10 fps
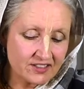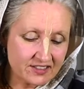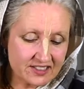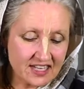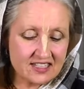
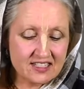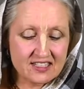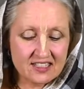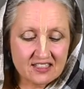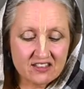The
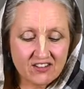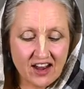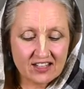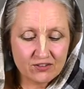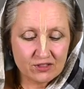senses
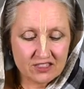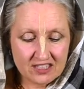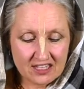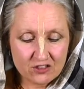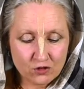interact with the
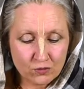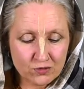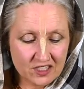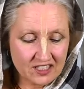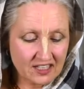sense
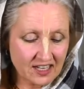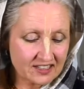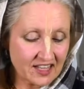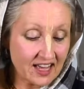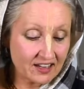object,
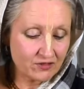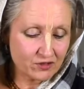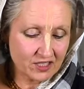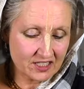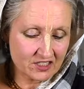like the hand for
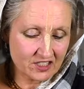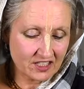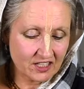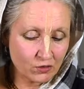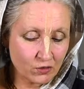
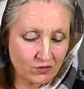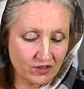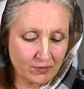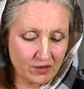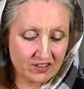touching, and all of
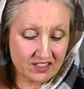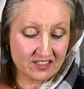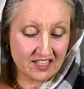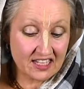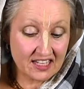them are
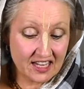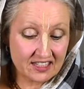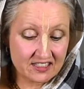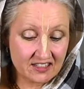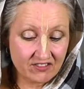thus
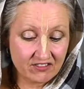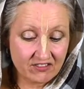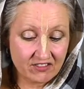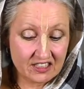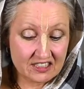engaged in
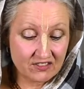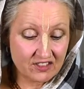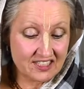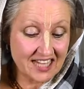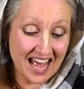
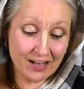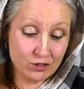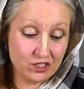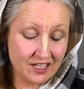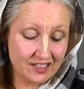activities
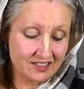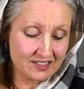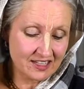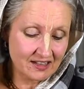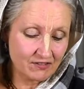outside the
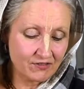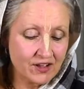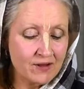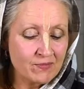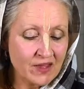self.
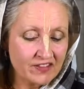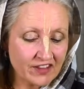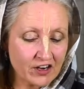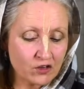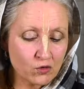
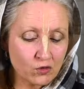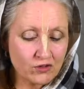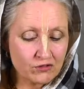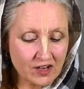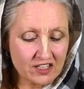They are called
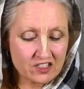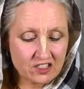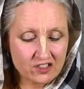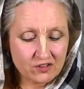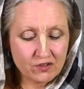the
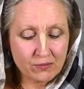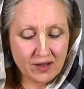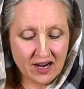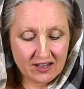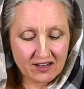functions of the
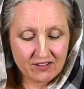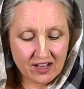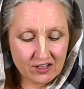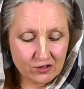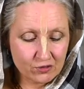
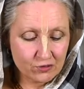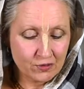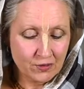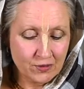Pranavayu.